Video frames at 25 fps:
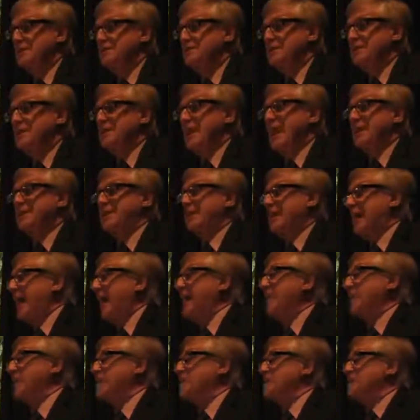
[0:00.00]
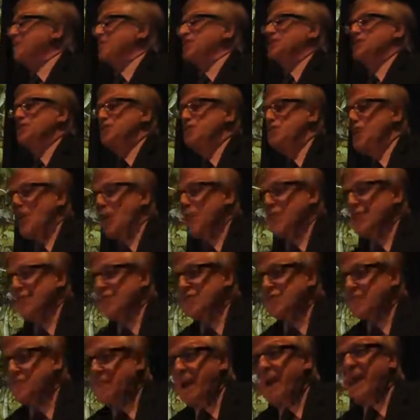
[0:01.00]
but that again does not
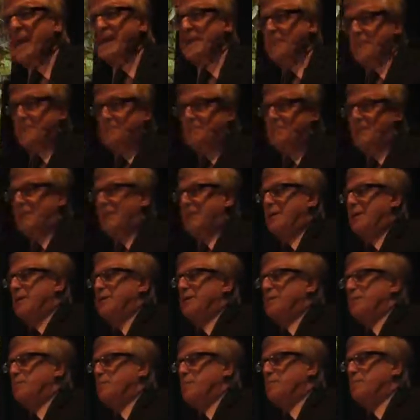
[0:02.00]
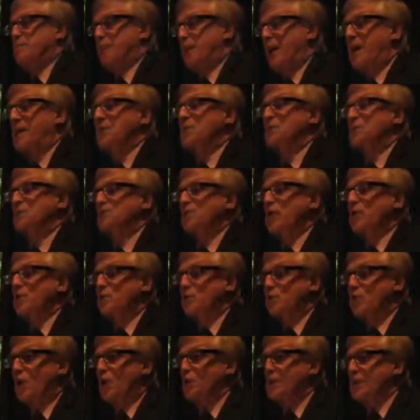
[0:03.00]
explain that plants
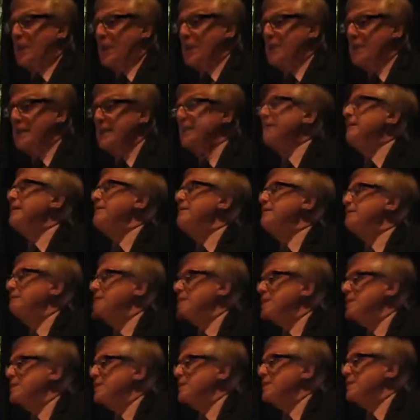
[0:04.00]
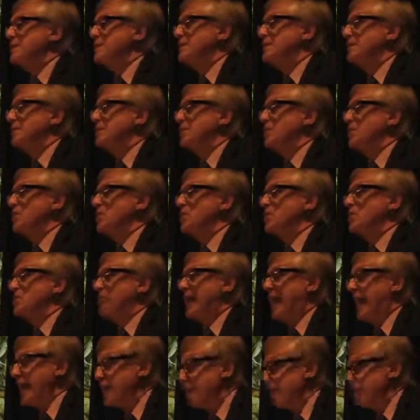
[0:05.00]
don't drop their leaves,
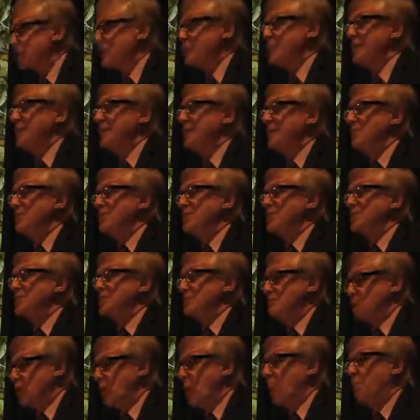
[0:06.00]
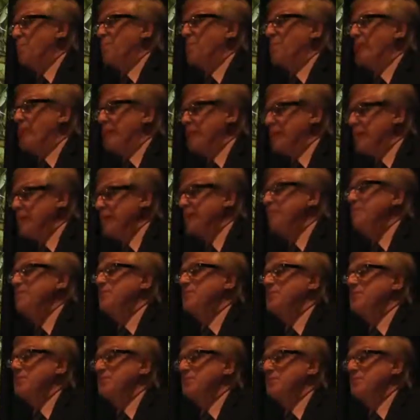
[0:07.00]
because evergreens drop their
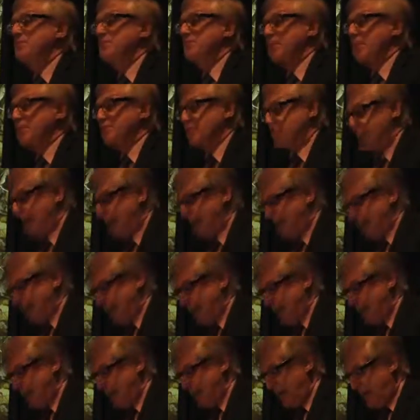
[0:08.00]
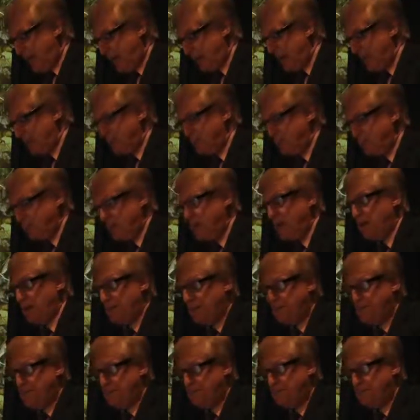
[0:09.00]
leaves just like any other
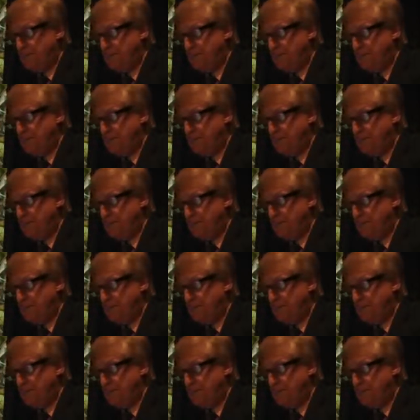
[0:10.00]
plant.